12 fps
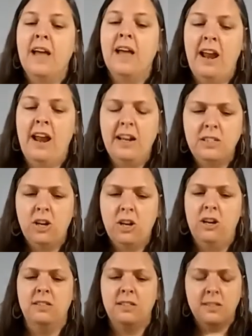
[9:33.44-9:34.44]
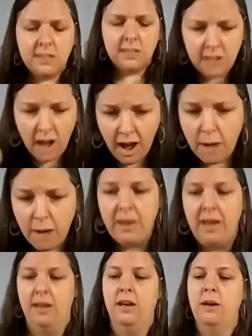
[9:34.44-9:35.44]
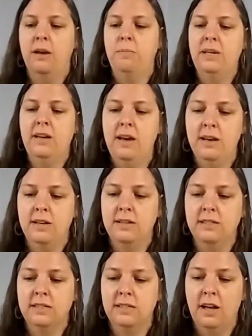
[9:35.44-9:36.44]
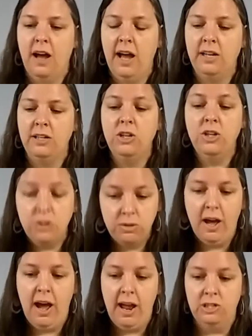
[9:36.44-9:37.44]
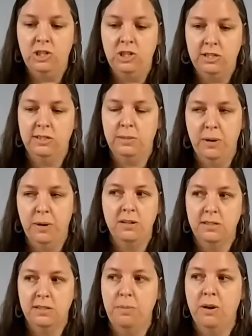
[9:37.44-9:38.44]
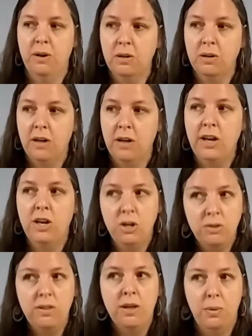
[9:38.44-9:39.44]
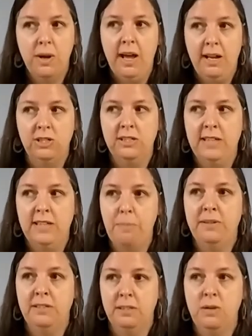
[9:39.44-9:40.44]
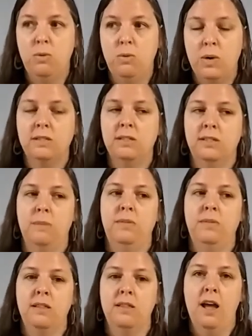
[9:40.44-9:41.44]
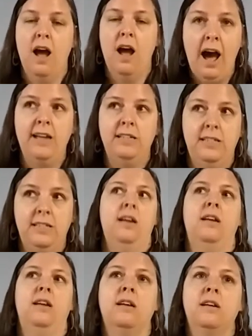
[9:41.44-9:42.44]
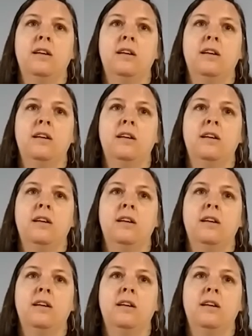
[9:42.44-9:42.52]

And I started sobbing because I knew that I had just experienced a miracle. I knew that what had just happened to me wasn't something that I did.